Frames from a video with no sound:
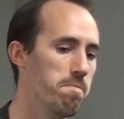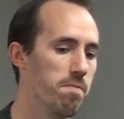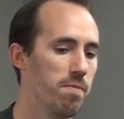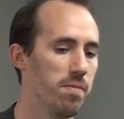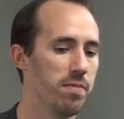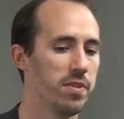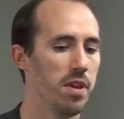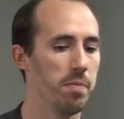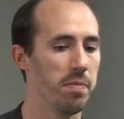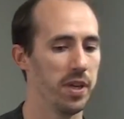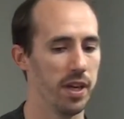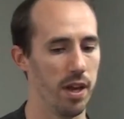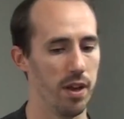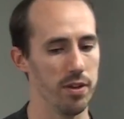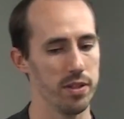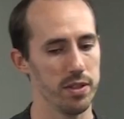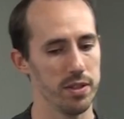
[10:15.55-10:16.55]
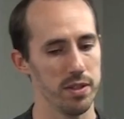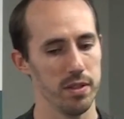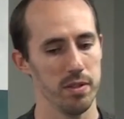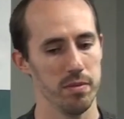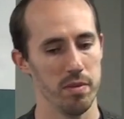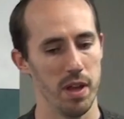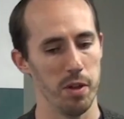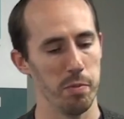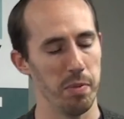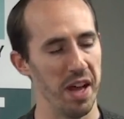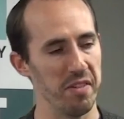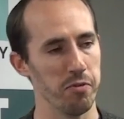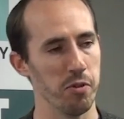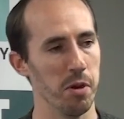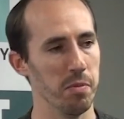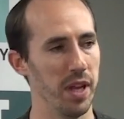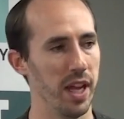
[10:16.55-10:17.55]
Something else on a
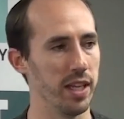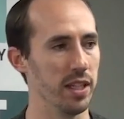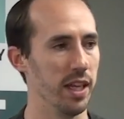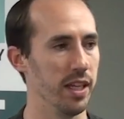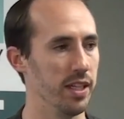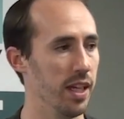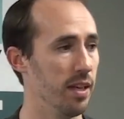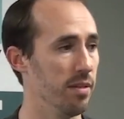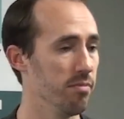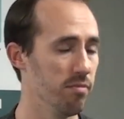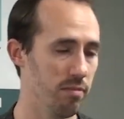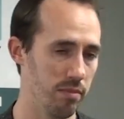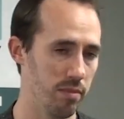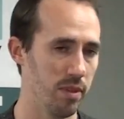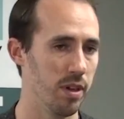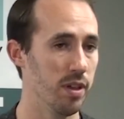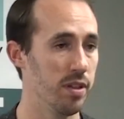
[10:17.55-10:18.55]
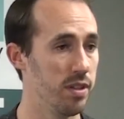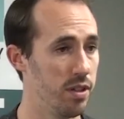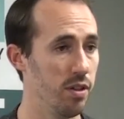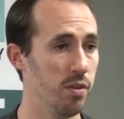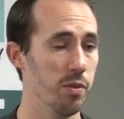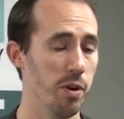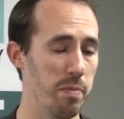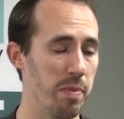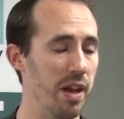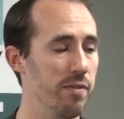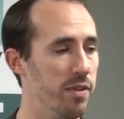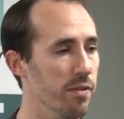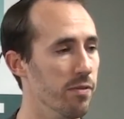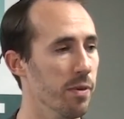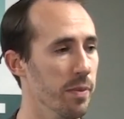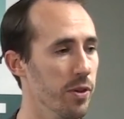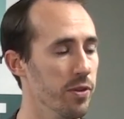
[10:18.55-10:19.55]
platform like LinkedIn could still really benefit
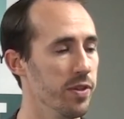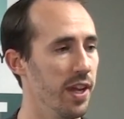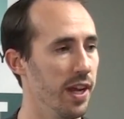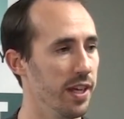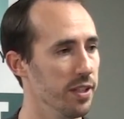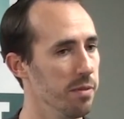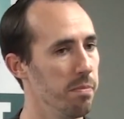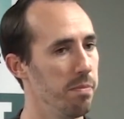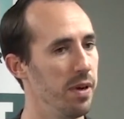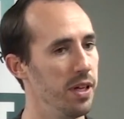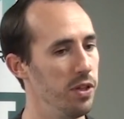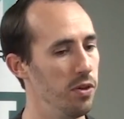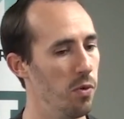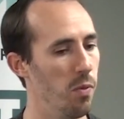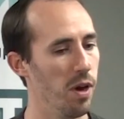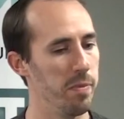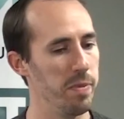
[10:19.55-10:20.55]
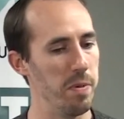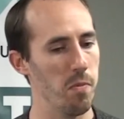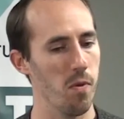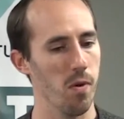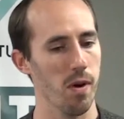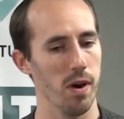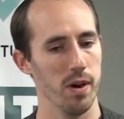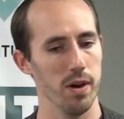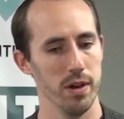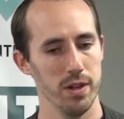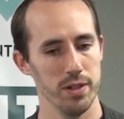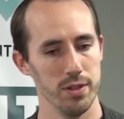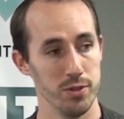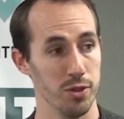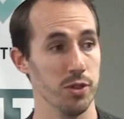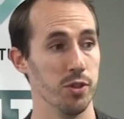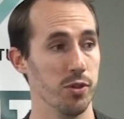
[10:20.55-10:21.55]
from those things, but you'll want to be more
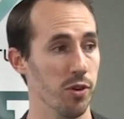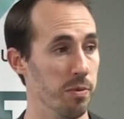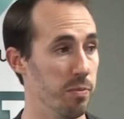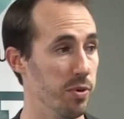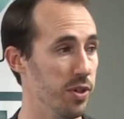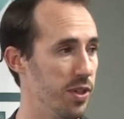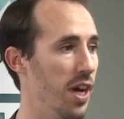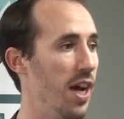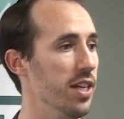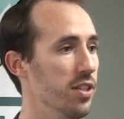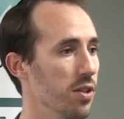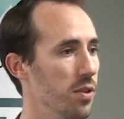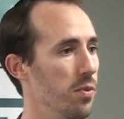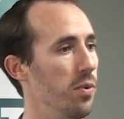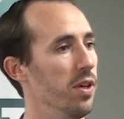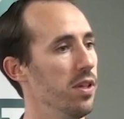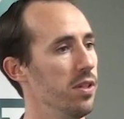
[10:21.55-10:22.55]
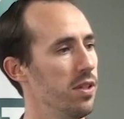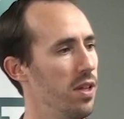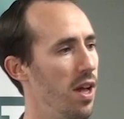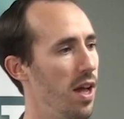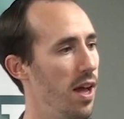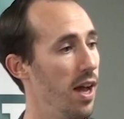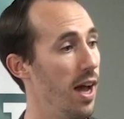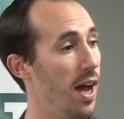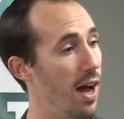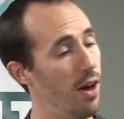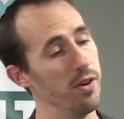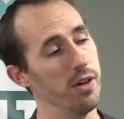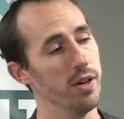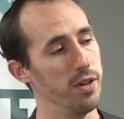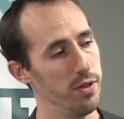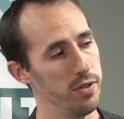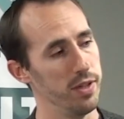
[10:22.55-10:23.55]
surgical and precise with how you
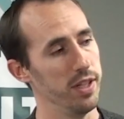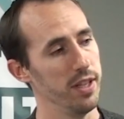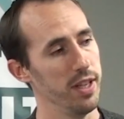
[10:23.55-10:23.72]
use it.